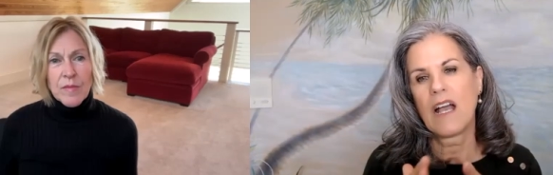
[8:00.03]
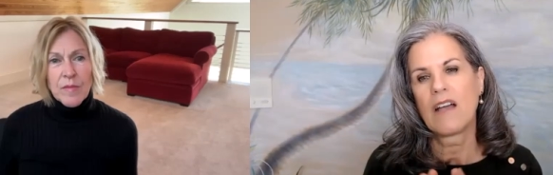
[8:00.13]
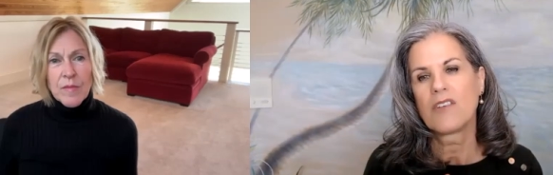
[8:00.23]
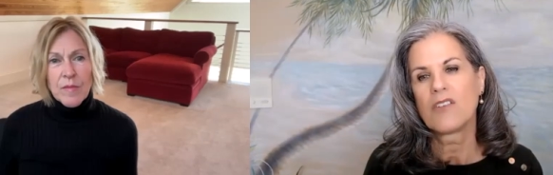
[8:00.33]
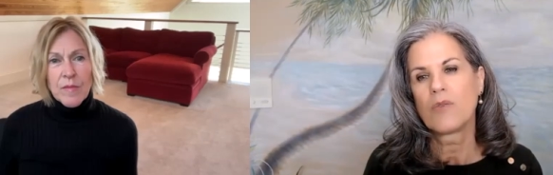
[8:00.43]

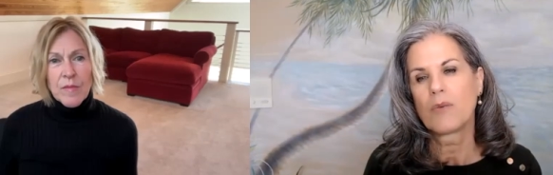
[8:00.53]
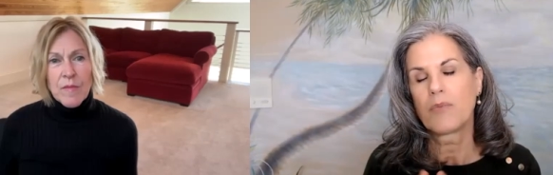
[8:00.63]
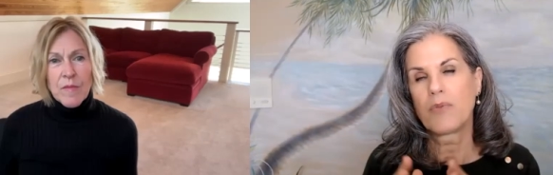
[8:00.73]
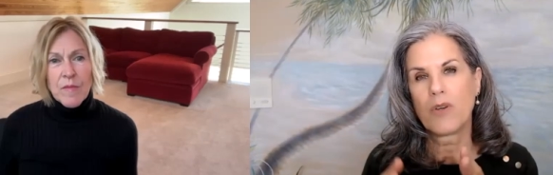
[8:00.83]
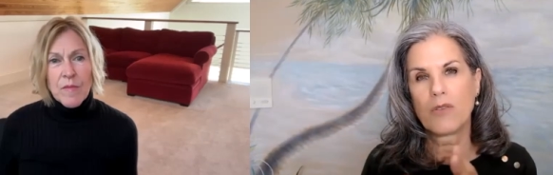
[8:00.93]
Speaker 1: how do you
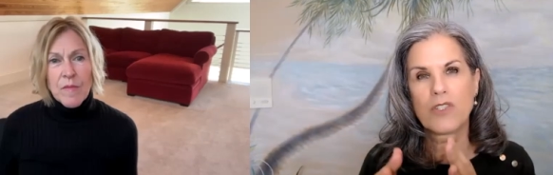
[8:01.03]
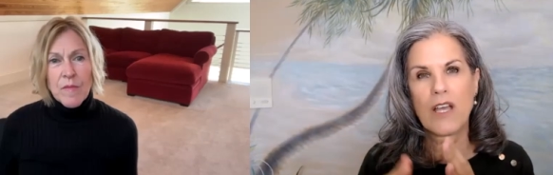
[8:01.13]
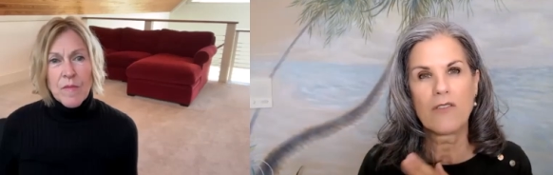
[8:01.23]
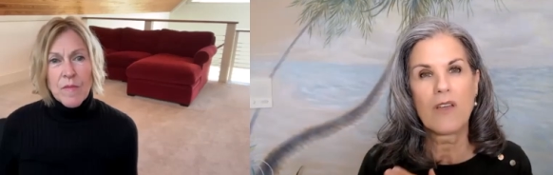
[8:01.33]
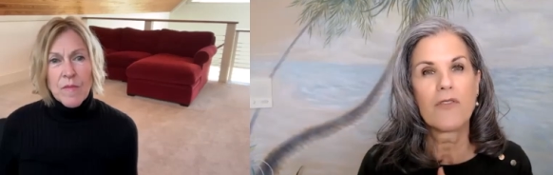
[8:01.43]
approach, how
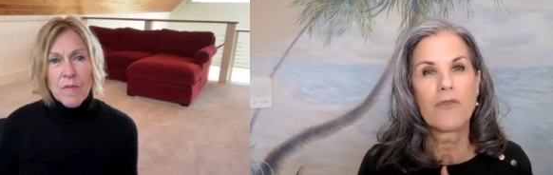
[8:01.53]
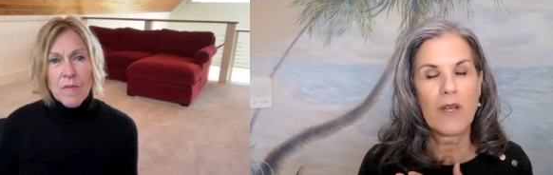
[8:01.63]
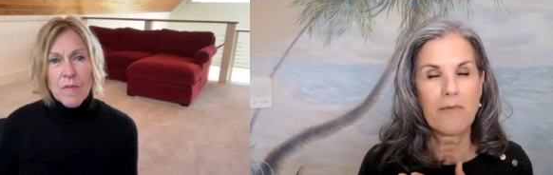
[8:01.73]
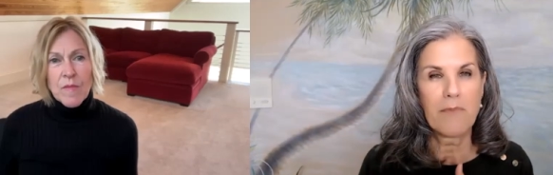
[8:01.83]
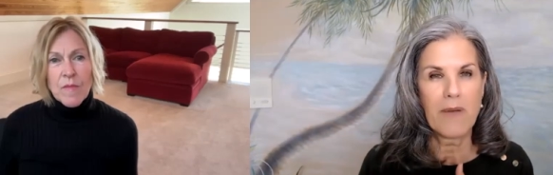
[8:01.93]
do you have a
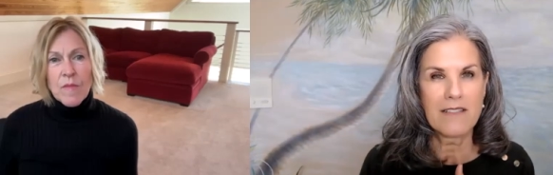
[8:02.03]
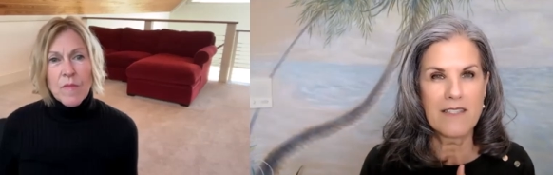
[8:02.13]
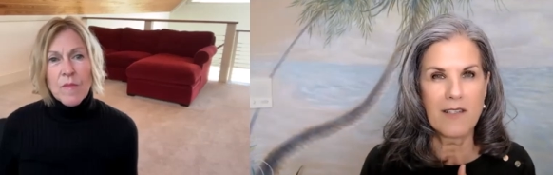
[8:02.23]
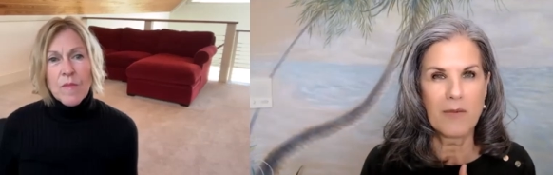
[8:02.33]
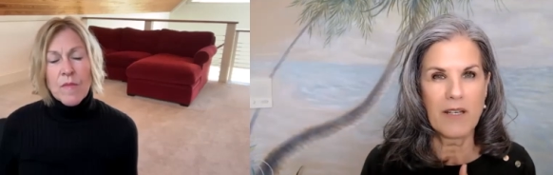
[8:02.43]
right
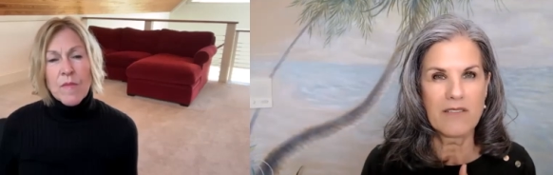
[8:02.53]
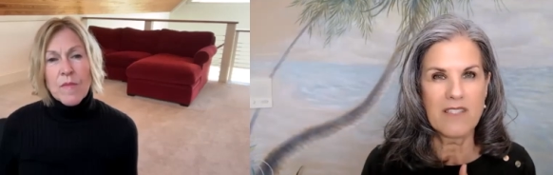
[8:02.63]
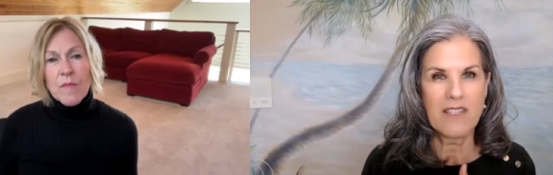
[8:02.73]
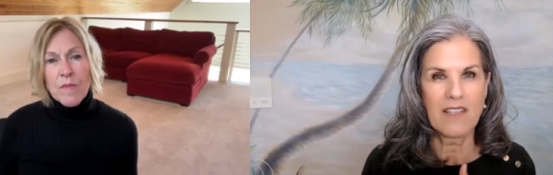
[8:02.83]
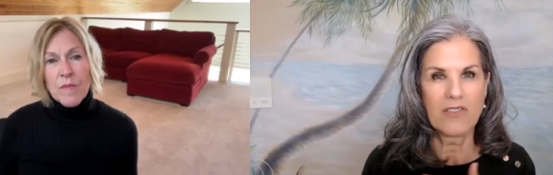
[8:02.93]
mindset about
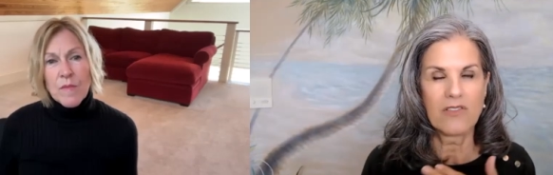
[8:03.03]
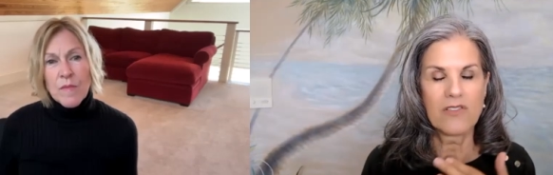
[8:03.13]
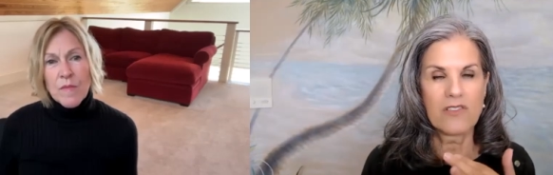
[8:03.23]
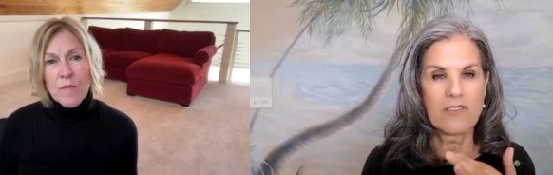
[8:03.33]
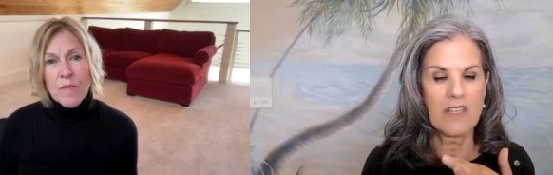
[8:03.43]

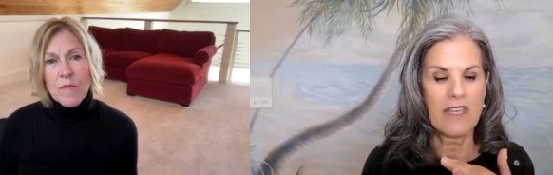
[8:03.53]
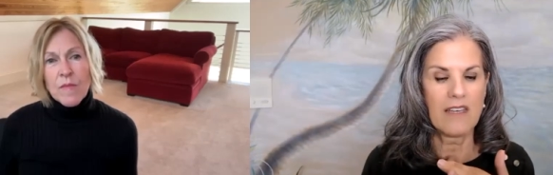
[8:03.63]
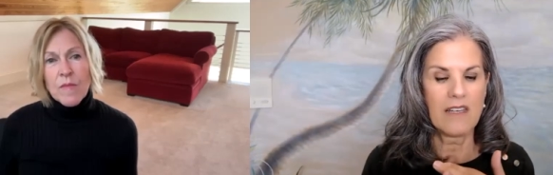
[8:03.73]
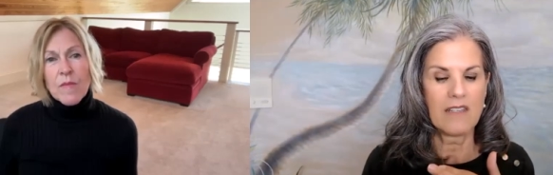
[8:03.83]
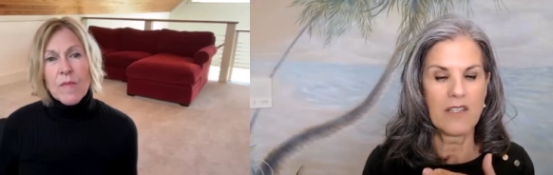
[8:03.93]
sales
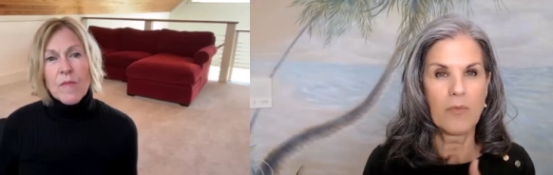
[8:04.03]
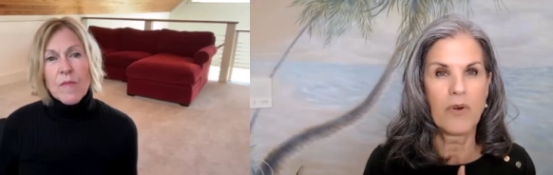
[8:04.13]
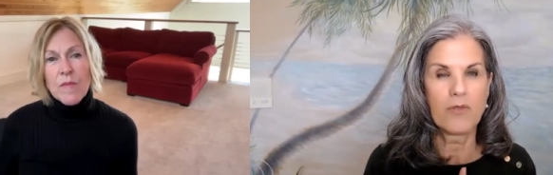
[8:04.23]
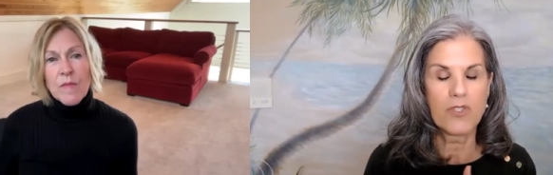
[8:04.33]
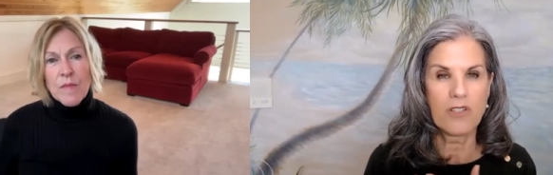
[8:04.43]
and
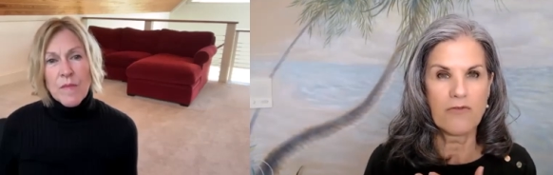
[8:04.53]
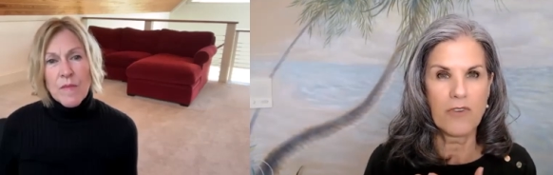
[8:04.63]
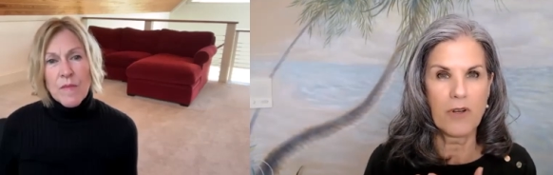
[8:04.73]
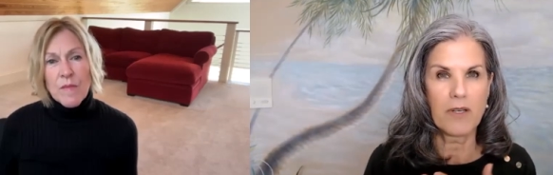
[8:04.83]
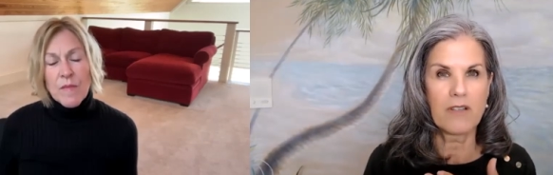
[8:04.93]
approach it
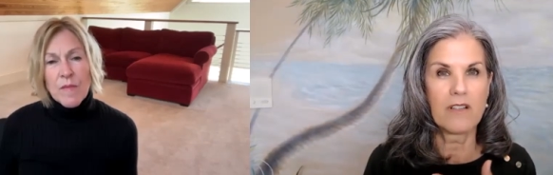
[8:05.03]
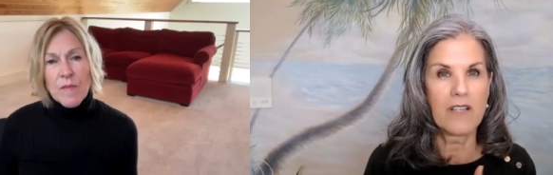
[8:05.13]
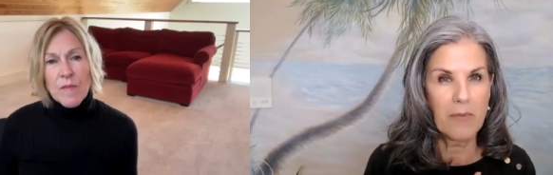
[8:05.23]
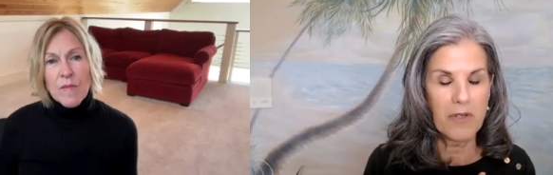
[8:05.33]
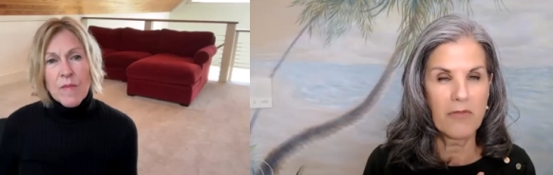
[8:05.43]
from a
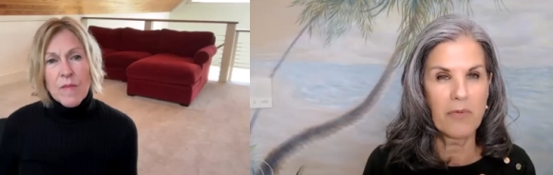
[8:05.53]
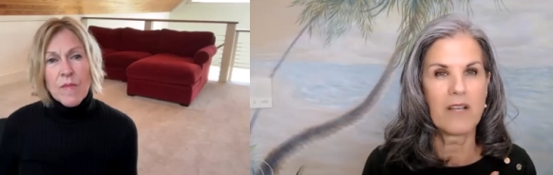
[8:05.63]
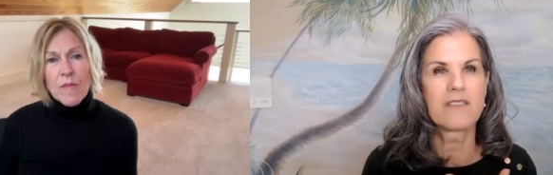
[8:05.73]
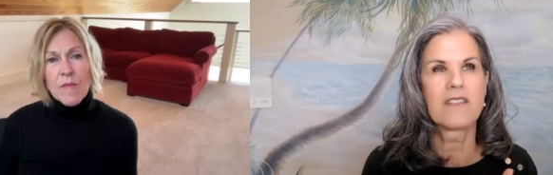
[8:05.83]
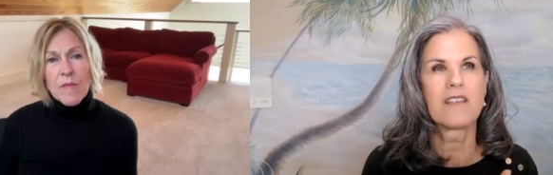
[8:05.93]
collaborative
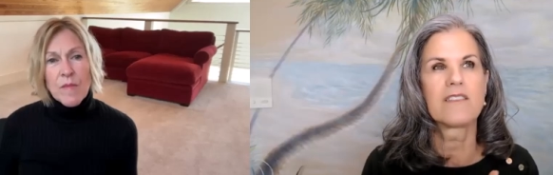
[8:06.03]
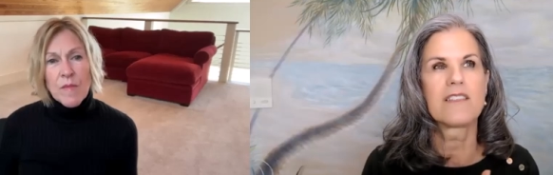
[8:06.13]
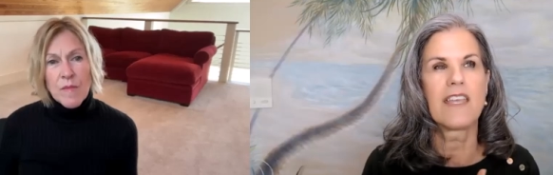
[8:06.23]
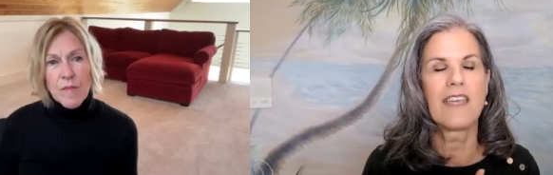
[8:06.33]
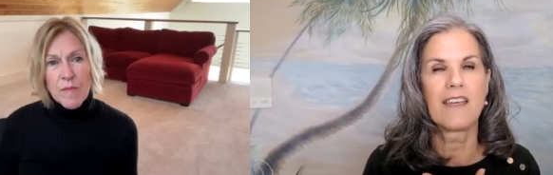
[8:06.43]
process
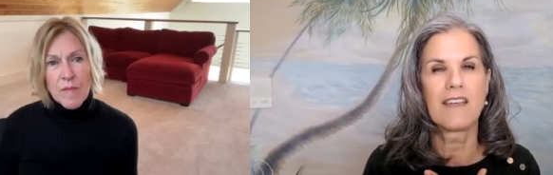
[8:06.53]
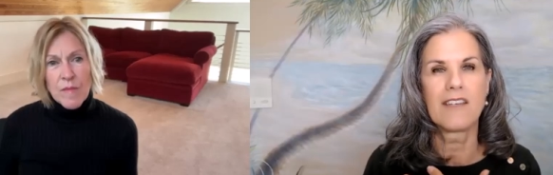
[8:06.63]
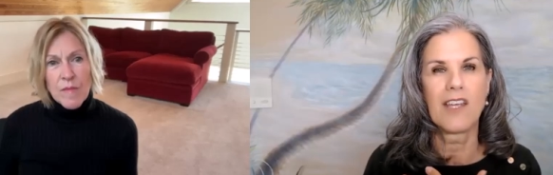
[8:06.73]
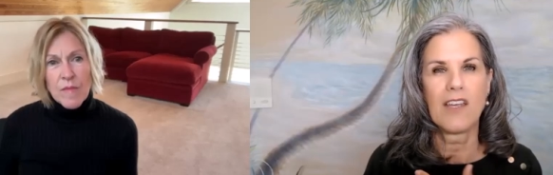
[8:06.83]
and